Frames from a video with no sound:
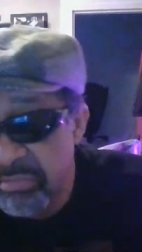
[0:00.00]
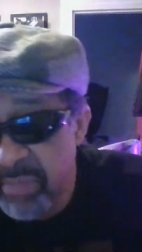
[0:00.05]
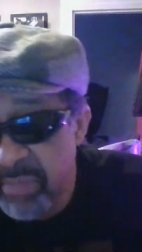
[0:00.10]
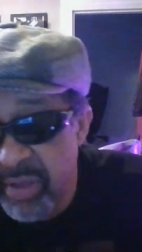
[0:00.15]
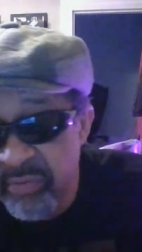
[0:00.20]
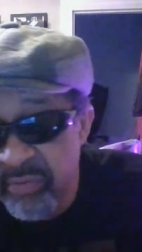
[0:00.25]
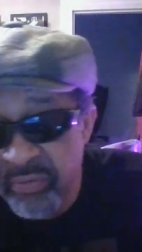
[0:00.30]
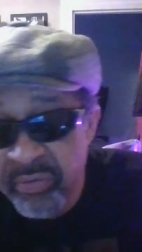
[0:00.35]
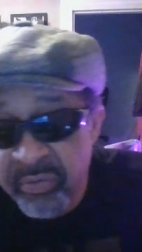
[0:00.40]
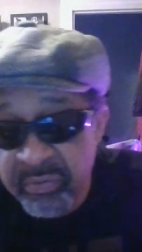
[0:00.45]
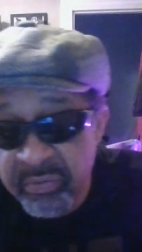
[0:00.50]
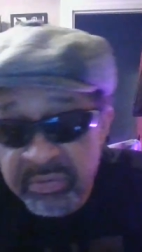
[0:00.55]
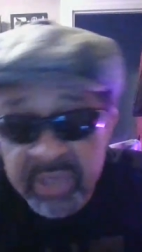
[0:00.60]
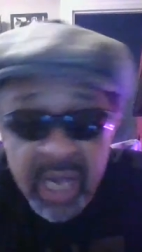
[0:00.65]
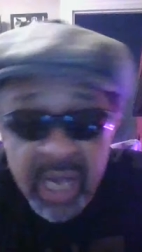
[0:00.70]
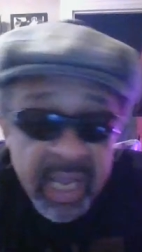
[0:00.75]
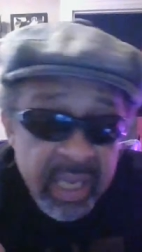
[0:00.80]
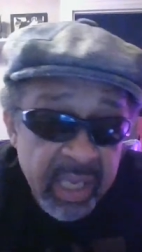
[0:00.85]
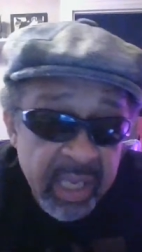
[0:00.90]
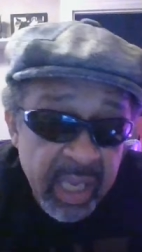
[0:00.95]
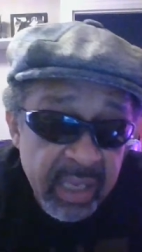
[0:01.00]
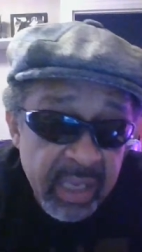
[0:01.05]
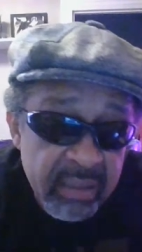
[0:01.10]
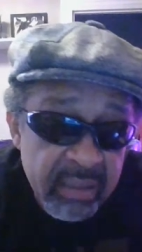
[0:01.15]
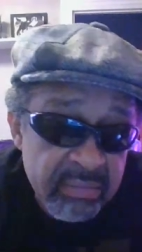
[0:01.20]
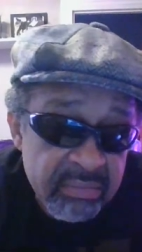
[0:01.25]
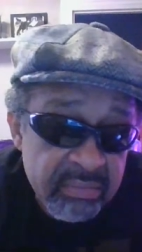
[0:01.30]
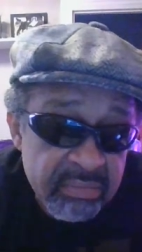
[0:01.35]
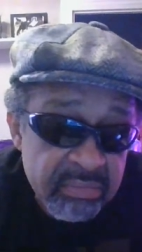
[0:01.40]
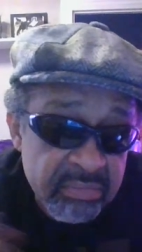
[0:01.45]
If you like it,
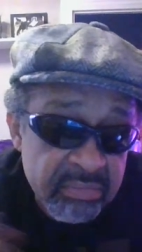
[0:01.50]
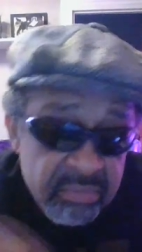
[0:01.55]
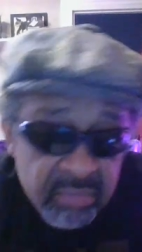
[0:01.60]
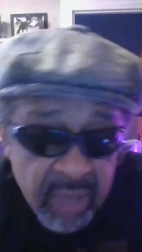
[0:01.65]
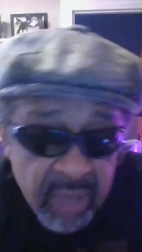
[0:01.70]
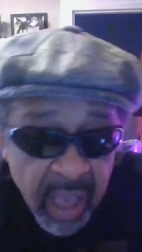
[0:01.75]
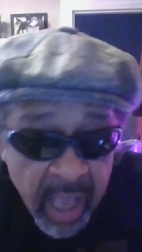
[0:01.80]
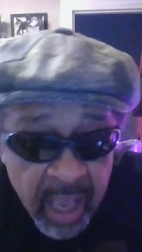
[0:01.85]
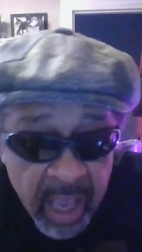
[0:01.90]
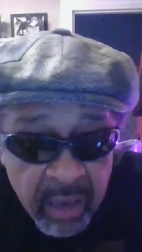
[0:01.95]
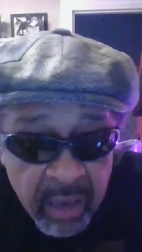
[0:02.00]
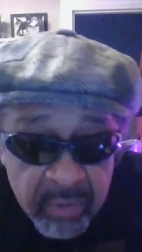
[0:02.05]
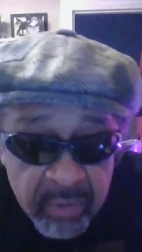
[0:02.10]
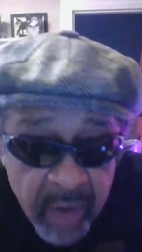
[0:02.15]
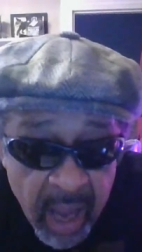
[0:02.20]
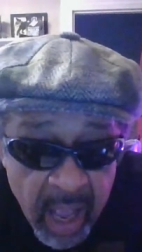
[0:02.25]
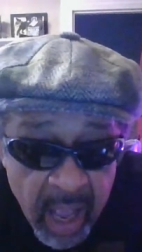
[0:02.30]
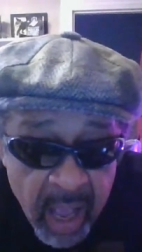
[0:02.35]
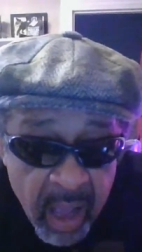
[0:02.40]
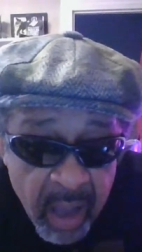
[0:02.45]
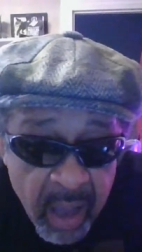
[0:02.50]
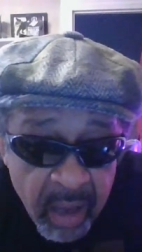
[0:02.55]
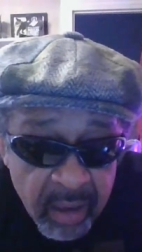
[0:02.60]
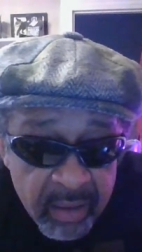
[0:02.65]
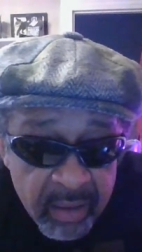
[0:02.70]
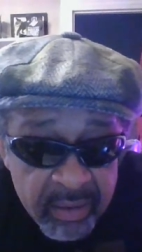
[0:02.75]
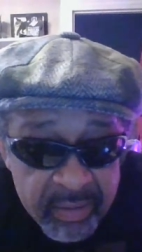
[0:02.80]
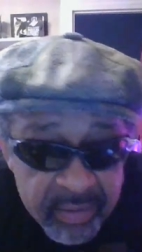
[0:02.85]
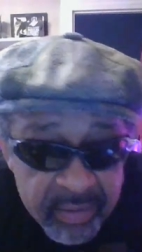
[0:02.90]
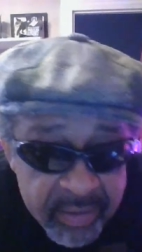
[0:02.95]
hang
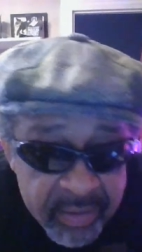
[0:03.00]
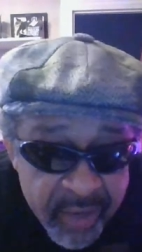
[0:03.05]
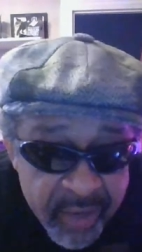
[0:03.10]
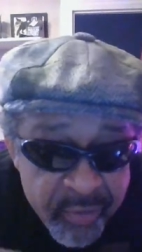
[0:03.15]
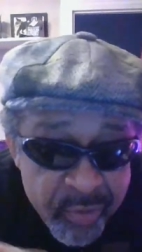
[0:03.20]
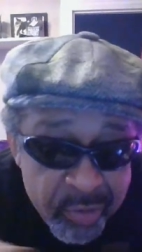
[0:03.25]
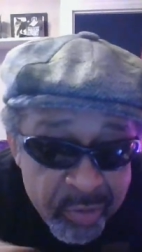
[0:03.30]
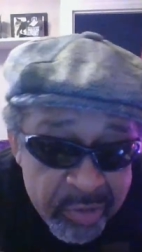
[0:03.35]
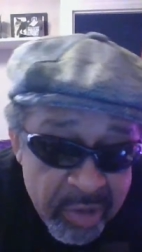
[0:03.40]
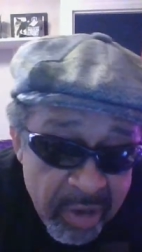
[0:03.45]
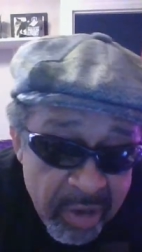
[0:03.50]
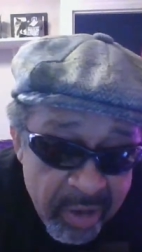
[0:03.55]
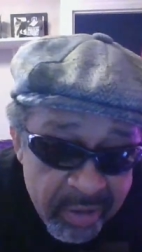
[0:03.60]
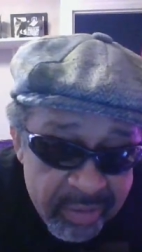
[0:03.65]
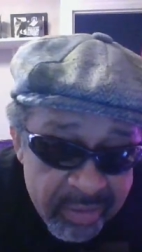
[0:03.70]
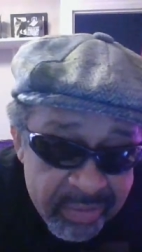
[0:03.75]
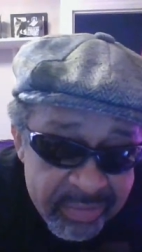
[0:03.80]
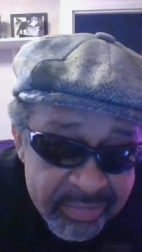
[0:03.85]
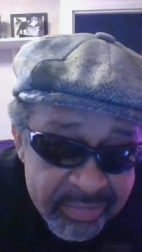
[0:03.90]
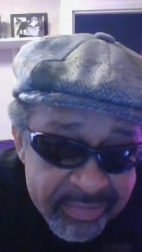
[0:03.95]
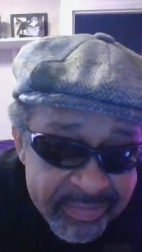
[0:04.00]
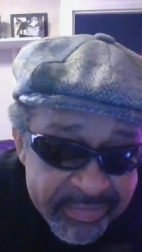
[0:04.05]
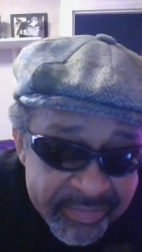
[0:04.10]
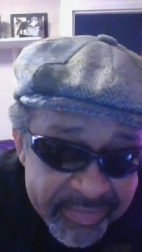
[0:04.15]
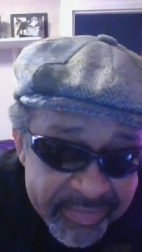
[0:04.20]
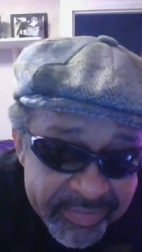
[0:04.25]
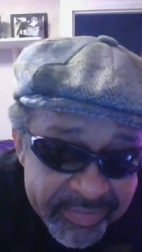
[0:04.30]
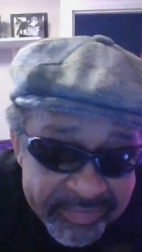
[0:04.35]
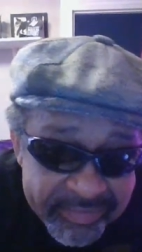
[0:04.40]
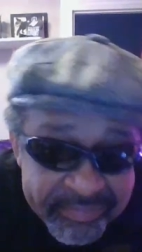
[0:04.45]
around. If you don't,
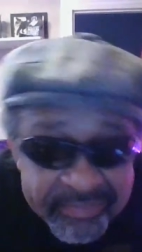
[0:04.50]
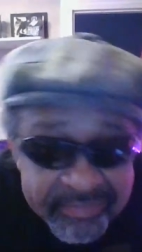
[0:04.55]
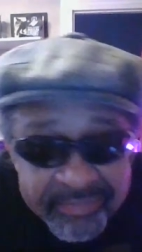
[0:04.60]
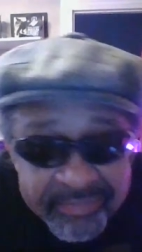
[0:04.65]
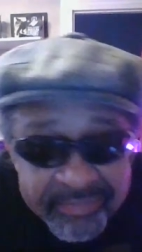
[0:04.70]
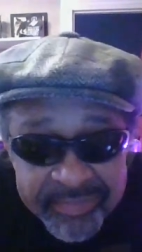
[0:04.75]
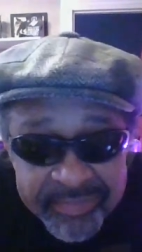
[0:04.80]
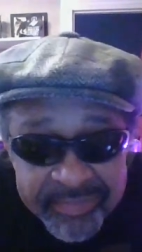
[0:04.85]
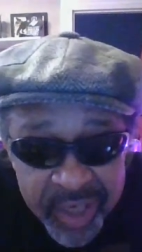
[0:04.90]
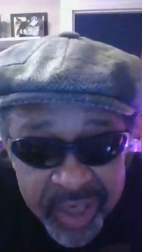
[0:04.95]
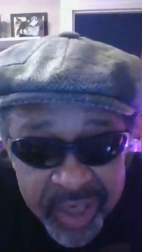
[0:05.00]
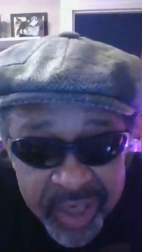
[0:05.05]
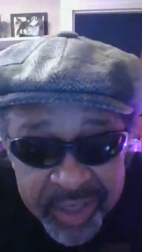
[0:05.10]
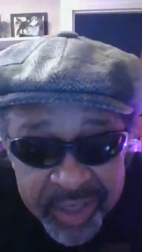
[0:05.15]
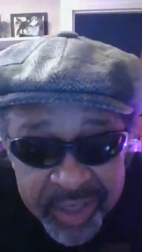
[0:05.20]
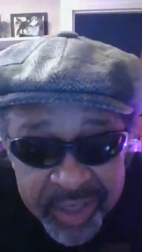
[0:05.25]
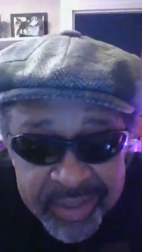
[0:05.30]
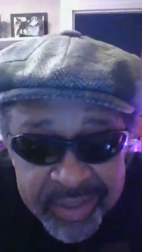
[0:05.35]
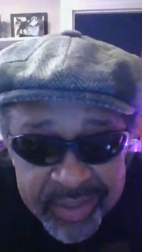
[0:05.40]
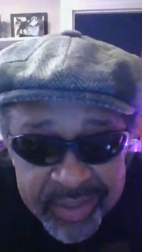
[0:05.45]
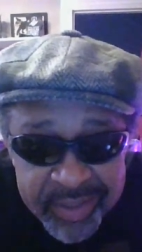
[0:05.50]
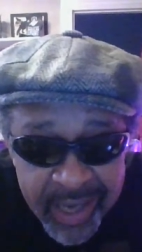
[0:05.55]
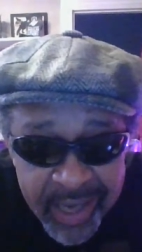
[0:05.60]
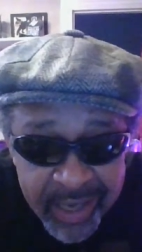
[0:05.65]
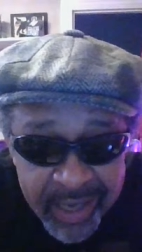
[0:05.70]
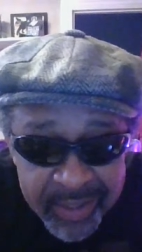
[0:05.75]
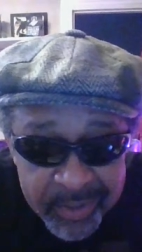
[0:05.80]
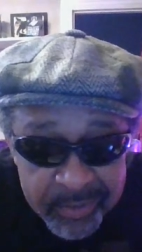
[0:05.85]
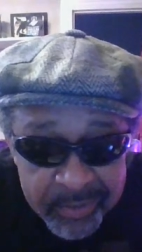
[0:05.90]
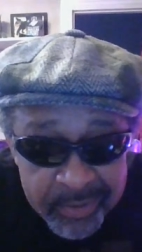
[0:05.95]
change the
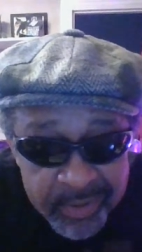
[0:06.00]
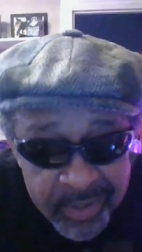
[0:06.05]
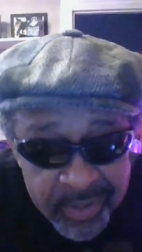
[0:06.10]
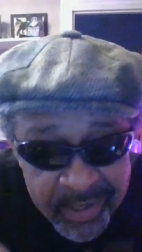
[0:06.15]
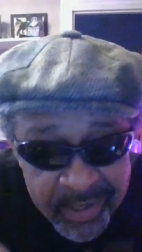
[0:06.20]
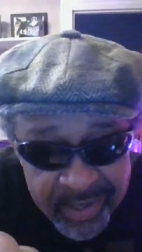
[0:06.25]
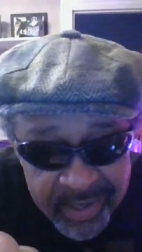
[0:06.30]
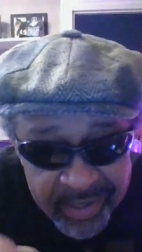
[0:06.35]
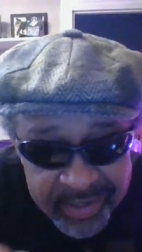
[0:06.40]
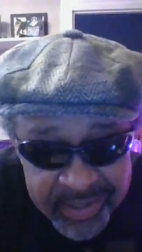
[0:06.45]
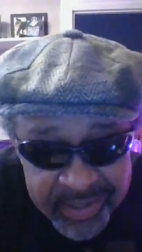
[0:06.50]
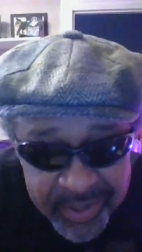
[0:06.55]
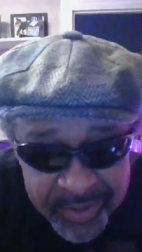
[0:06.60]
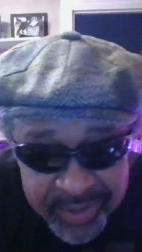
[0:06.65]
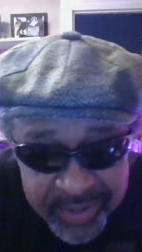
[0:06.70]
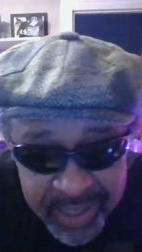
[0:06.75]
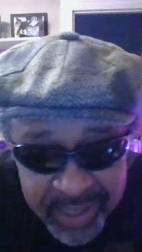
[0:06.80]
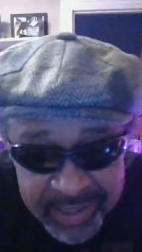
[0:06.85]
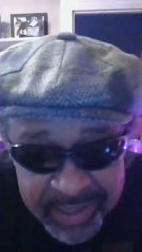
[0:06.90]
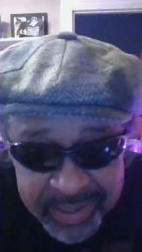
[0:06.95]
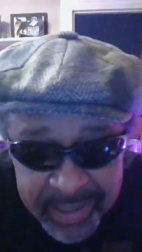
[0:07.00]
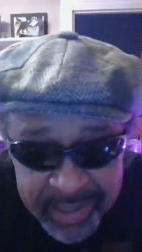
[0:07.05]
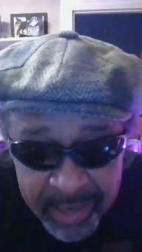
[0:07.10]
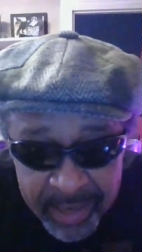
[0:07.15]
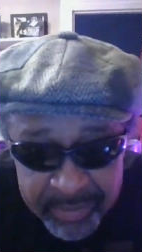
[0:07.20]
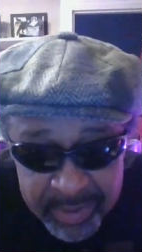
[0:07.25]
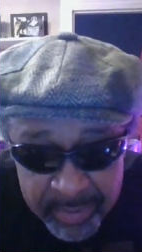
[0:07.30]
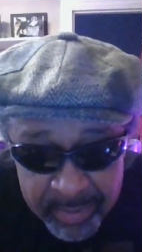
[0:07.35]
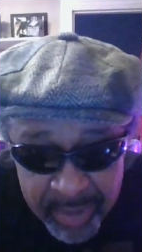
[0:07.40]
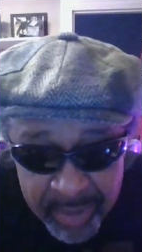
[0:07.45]
channel. Till next
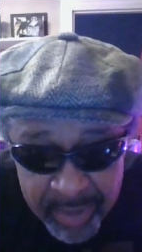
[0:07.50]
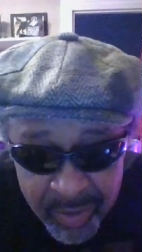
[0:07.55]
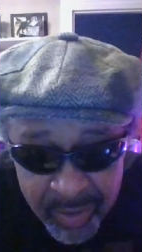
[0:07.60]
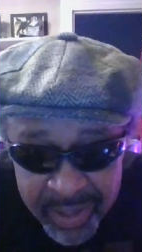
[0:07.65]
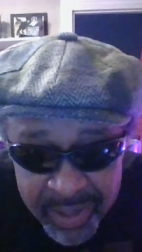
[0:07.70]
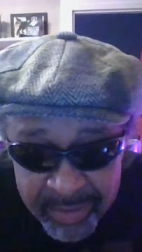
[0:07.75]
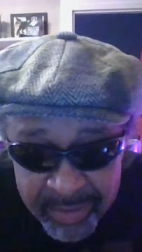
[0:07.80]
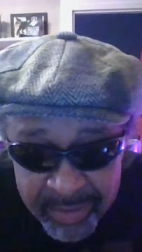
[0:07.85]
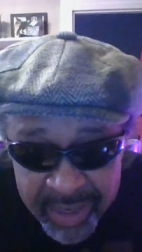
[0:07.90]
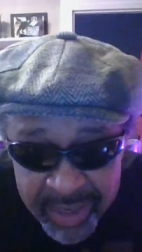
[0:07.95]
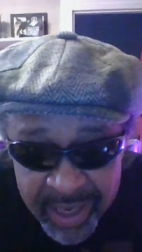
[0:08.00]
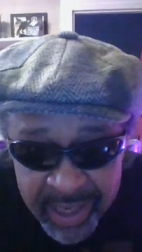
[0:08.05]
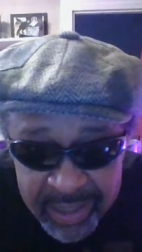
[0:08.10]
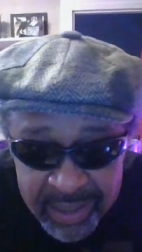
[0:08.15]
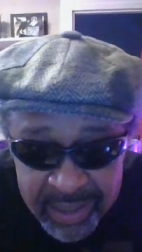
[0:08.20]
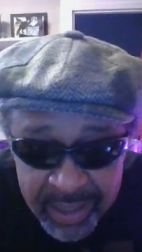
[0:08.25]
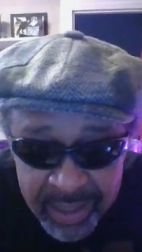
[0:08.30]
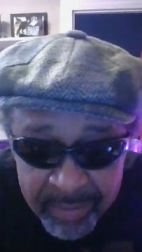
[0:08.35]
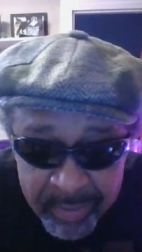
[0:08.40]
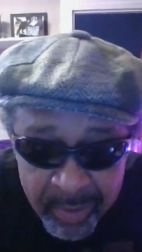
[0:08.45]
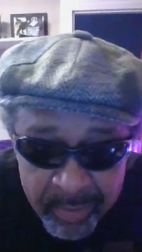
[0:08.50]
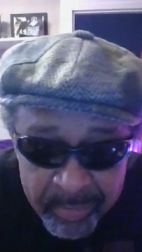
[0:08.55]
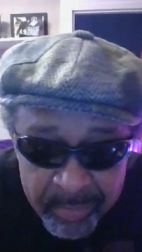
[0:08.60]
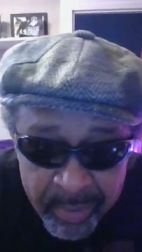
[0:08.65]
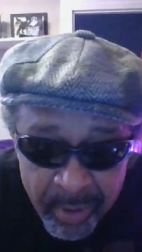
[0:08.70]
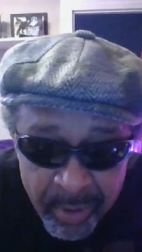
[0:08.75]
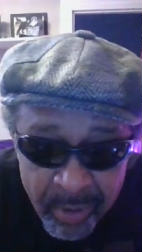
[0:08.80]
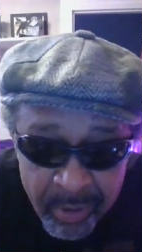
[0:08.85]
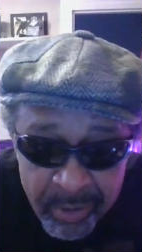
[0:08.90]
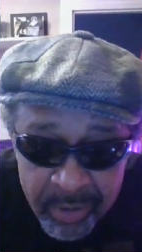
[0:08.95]
time, se me cuidan mi gente,
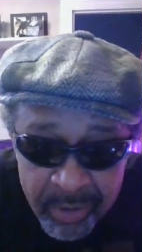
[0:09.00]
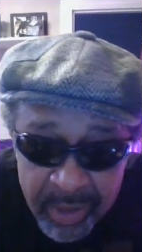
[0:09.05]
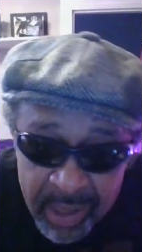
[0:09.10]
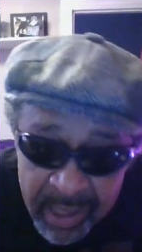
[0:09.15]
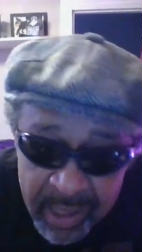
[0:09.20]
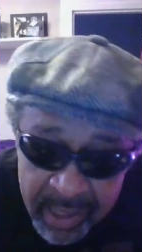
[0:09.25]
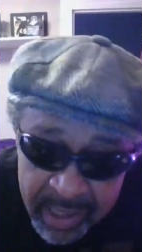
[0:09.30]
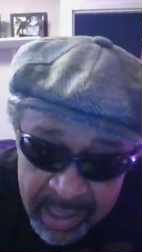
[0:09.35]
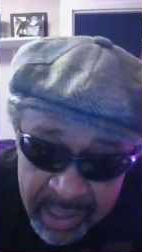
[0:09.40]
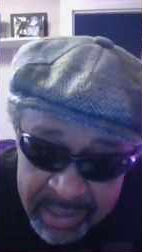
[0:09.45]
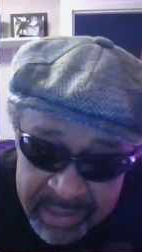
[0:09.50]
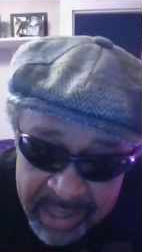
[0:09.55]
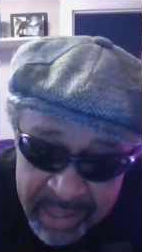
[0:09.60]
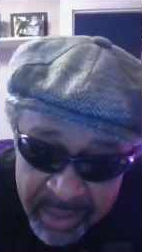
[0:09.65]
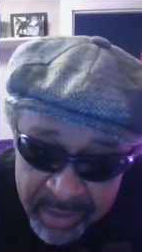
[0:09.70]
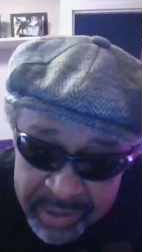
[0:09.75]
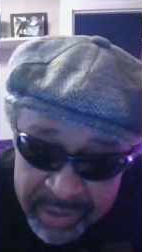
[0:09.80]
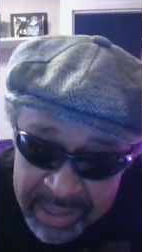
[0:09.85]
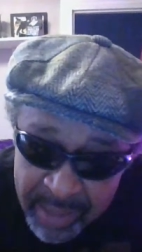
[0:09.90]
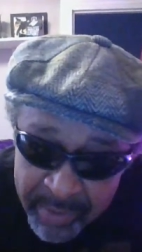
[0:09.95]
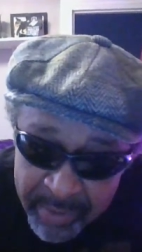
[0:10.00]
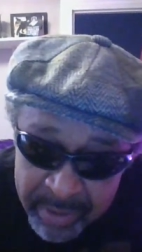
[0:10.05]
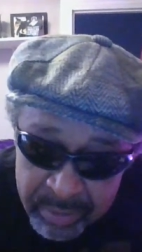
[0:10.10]
popo. El hijo estaba